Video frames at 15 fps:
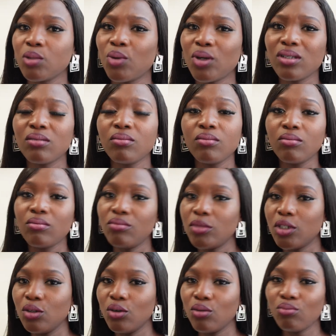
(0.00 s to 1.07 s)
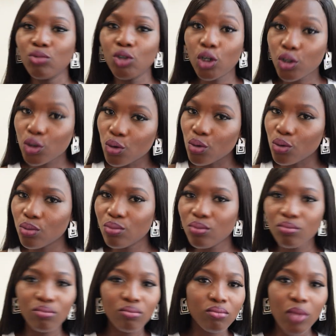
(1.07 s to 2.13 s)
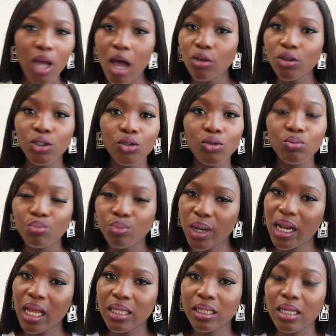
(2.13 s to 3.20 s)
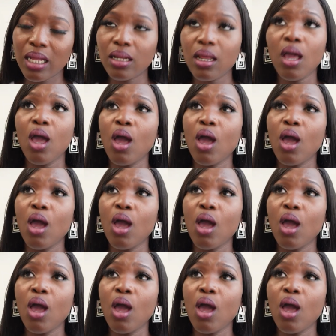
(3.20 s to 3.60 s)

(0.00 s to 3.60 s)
But, you know, your school, how do you balance that?